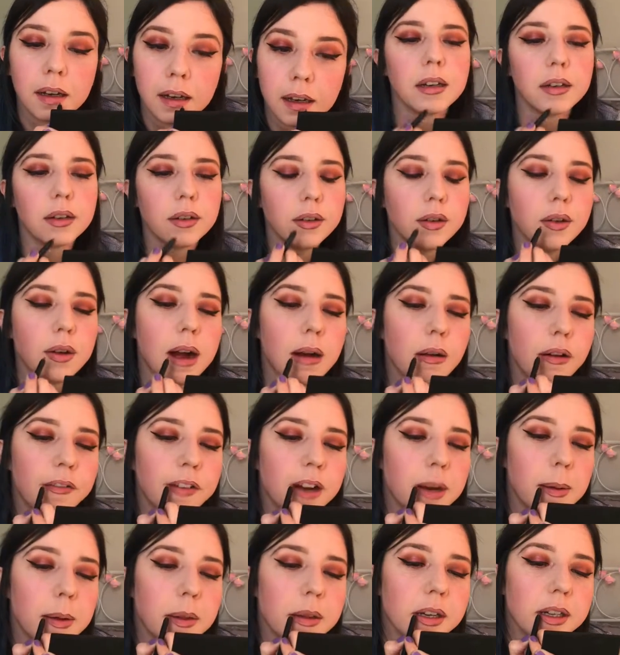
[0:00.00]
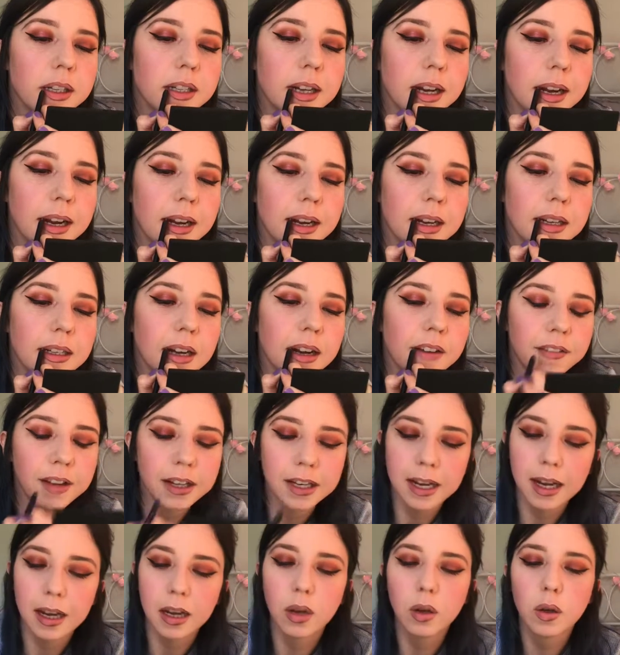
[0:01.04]
I don't know how I feel about this shade. I feel
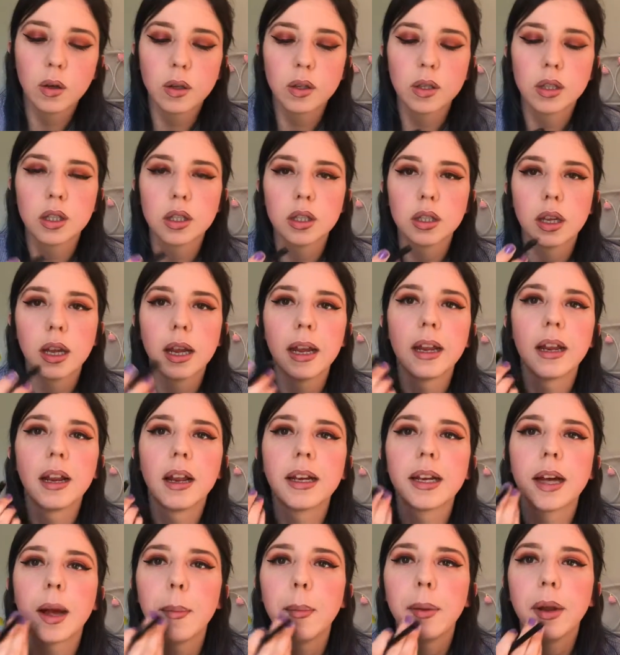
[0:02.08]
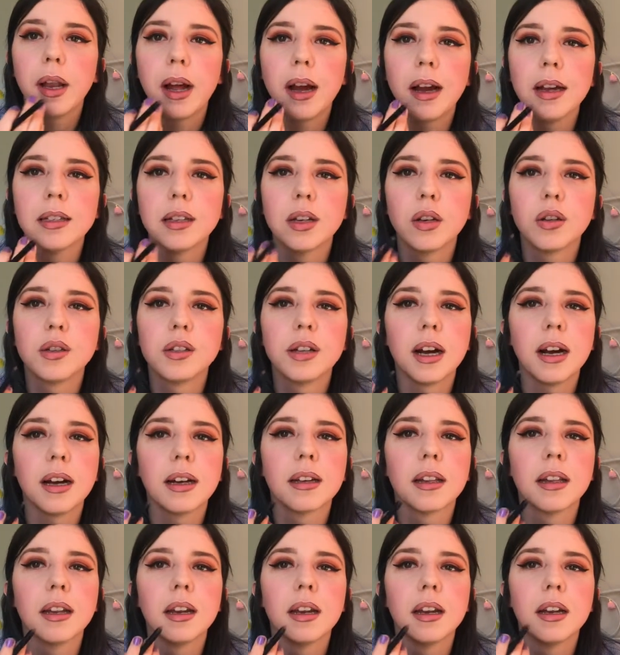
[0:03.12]
like it looks, it like applies a lot
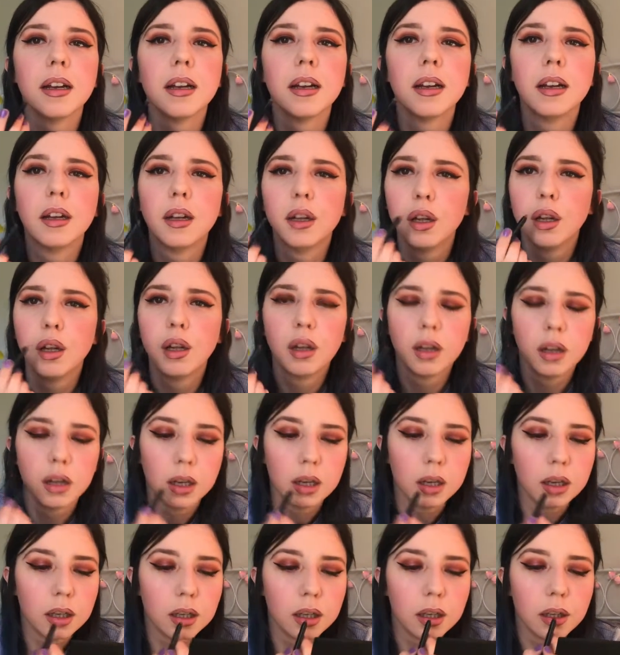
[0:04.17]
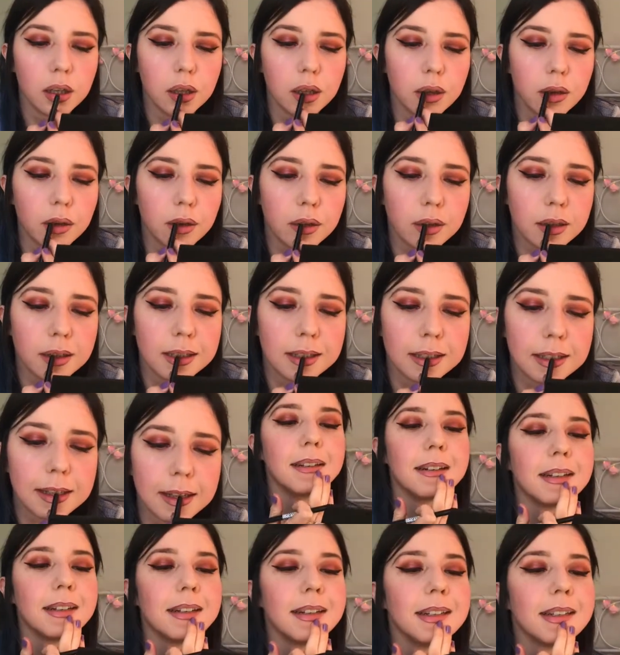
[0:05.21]
darker than it looks.
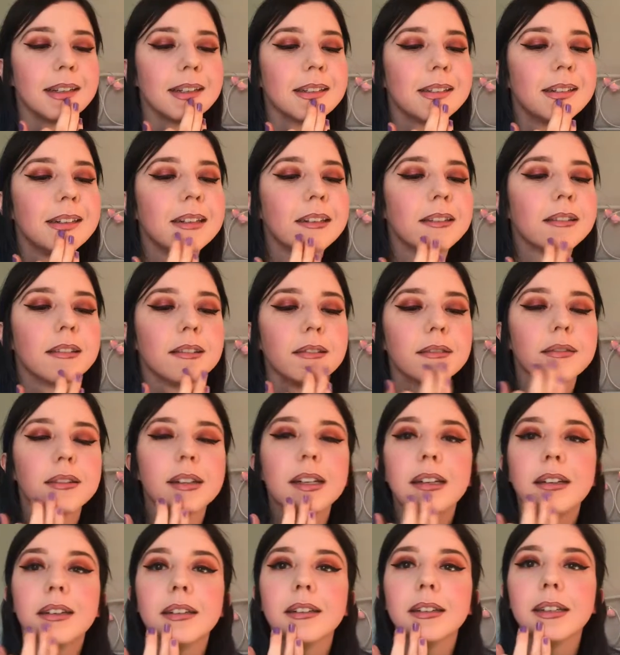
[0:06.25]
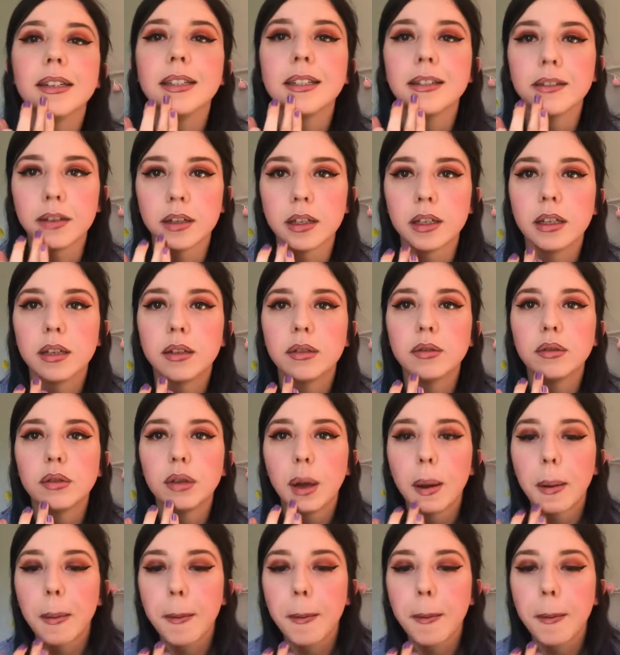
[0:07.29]
Okay, so I look really crazy right now.